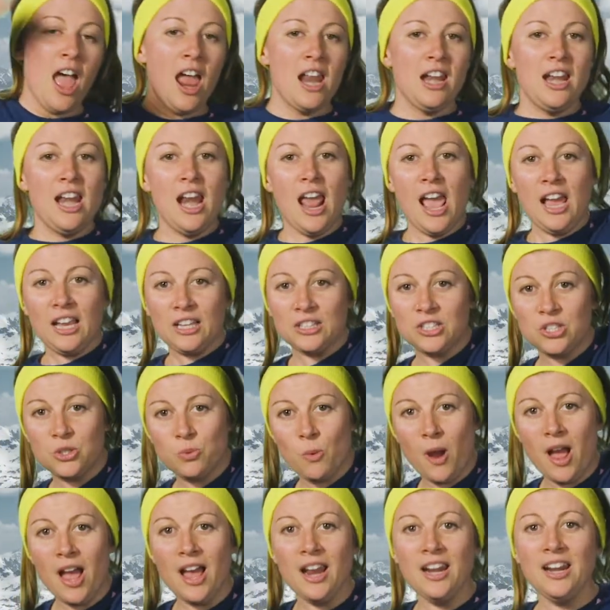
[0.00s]
Next
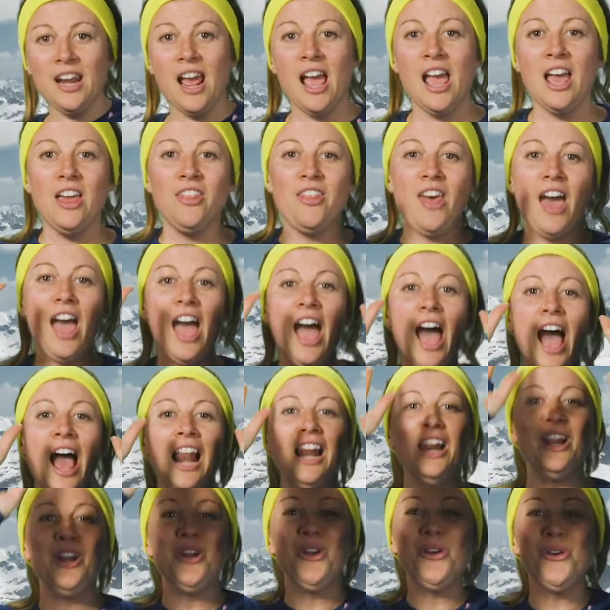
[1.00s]
one, the
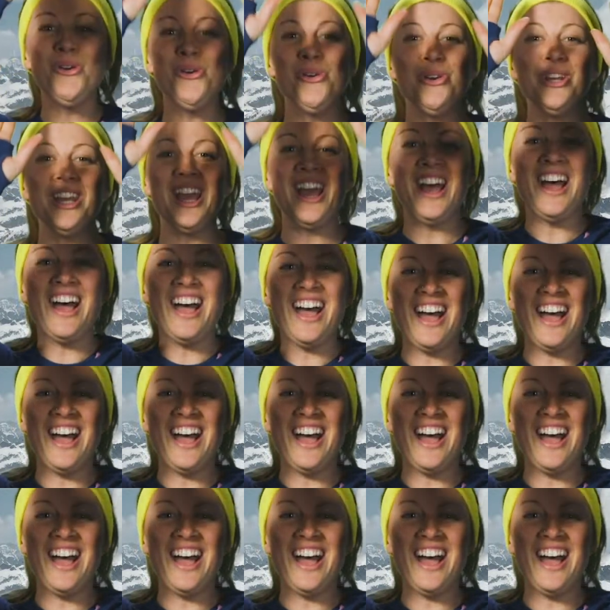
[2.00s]
hallelujah!